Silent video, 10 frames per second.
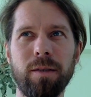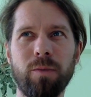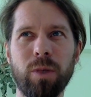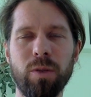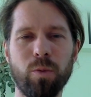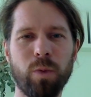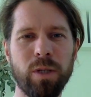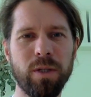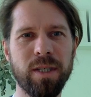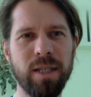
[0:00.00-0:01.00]
what
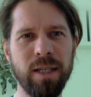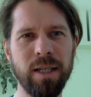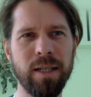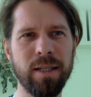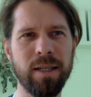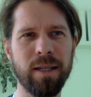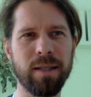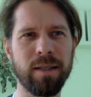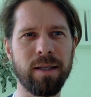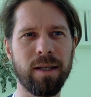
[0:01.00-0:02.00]
you see is that
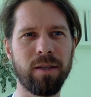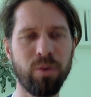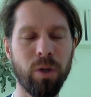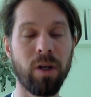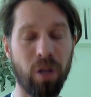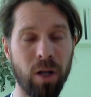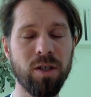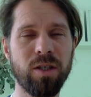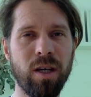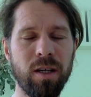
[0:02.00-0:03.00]
they do
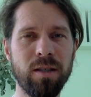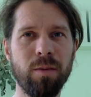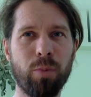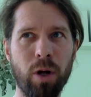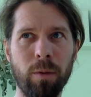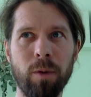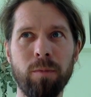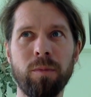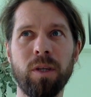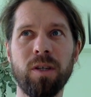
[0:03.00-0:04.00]
acknowledge that it's a
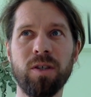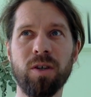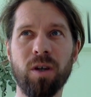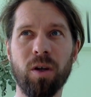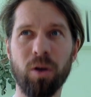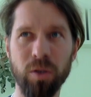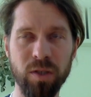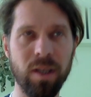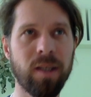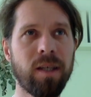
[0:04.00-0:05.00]
problem, that it's
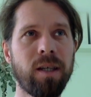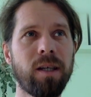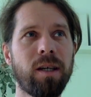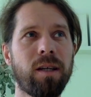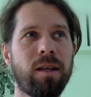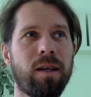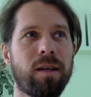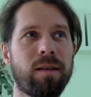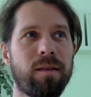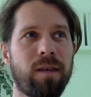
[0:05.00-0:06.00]
costly,
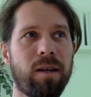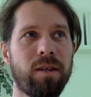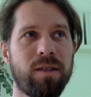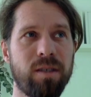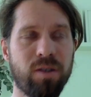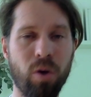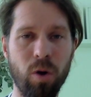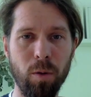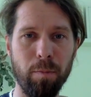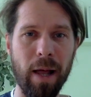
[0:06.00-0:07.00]
that there is this
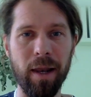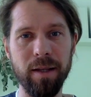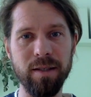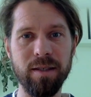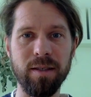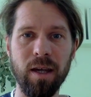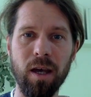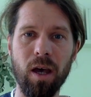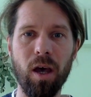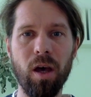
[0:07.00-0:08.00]
whole balance
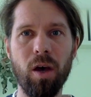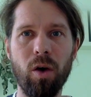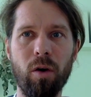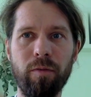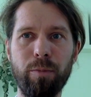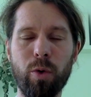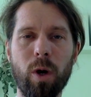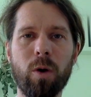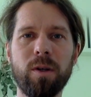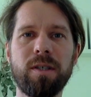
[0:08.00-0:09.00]
of
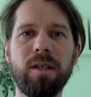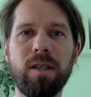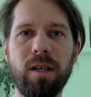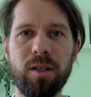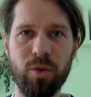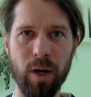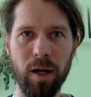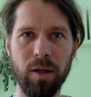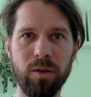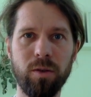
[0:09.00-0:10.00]
bureaucracy they're
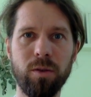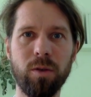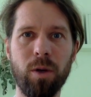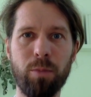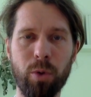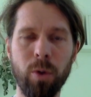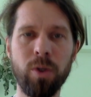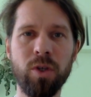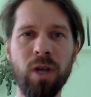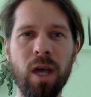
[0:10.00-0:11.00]
trying to
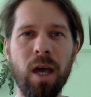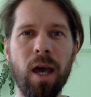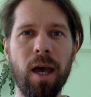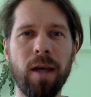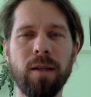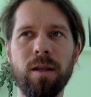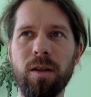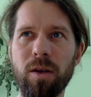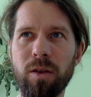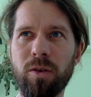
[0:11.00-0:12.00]
approach,
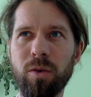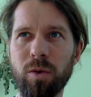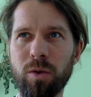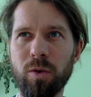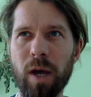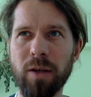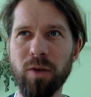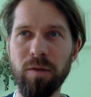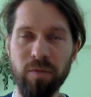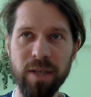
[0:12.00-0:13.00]
and to
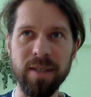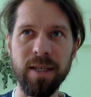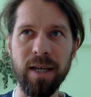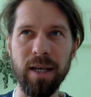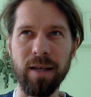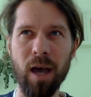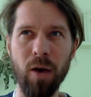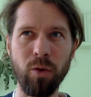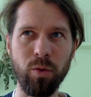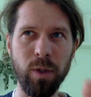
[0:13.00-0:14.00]
actually investigate
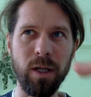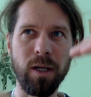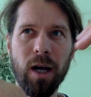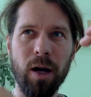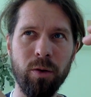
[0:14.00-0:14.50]
how do we